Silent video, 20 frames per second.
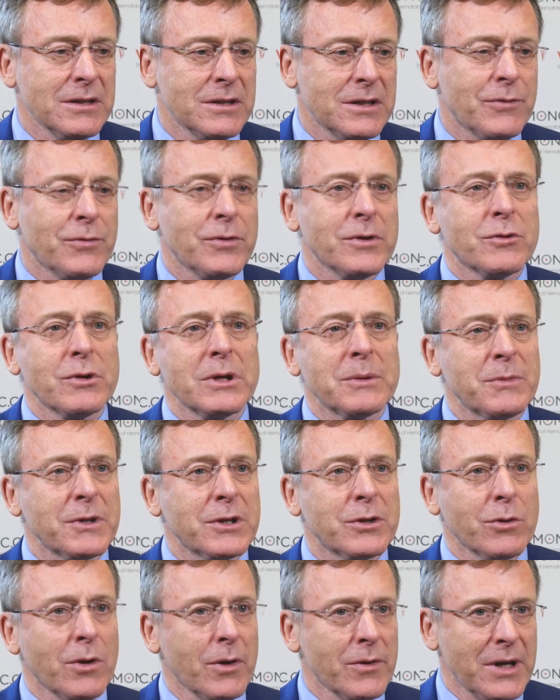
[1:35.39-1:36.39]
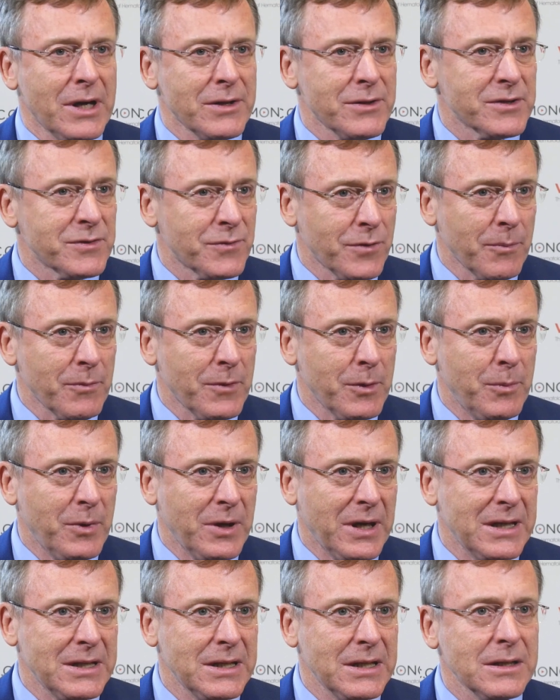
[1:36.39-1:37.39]
different treatment to all the others from the
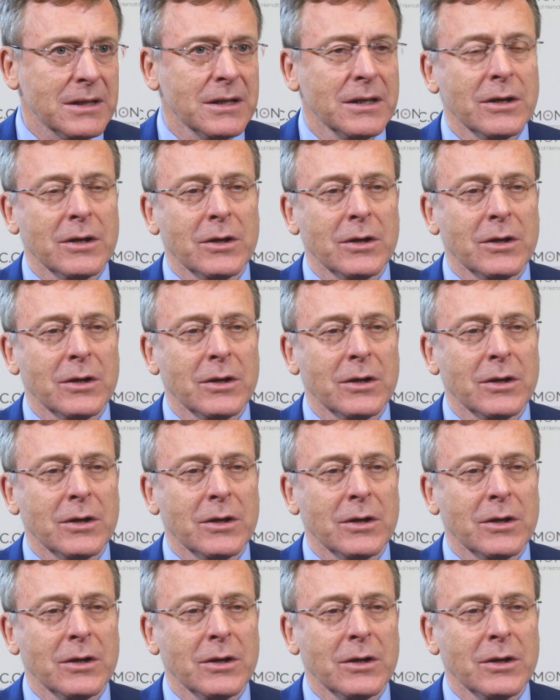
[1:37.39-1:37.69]
beginning